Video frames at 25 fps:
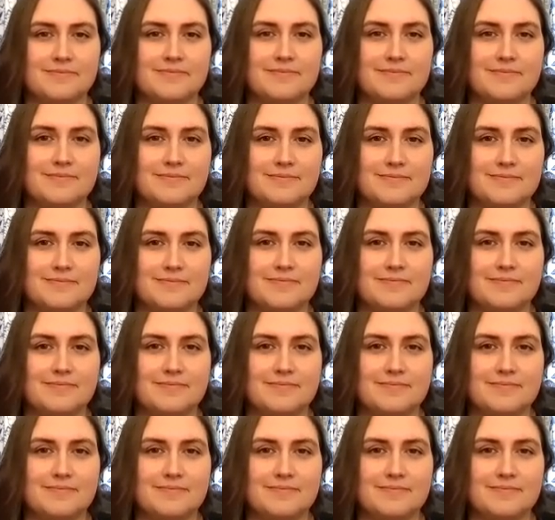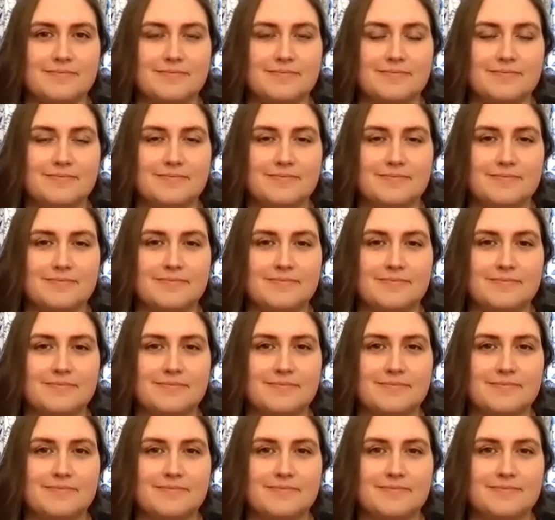
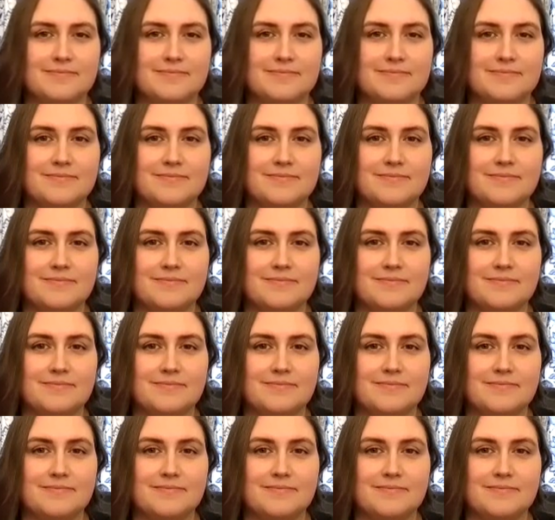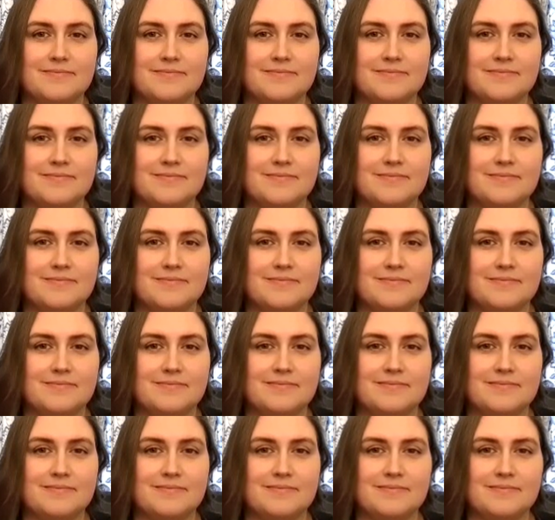
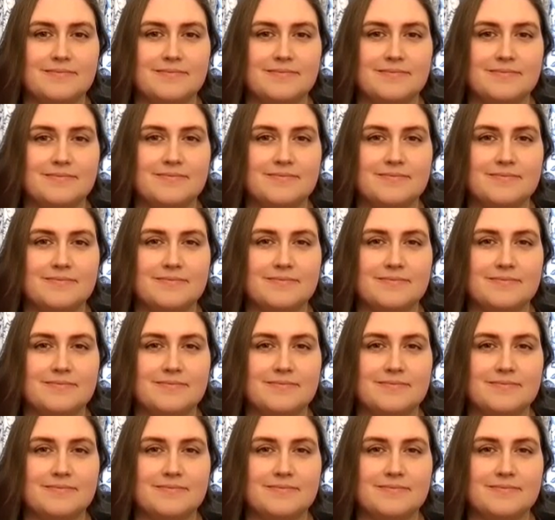(not speaking)